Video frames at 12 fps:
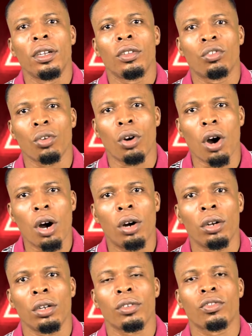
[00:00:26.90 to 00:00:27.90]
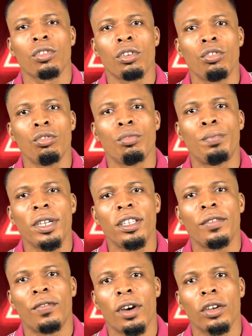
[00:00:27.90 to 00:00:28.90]
to all so you will be
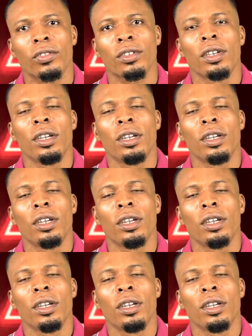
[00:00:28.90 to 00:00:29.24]
the first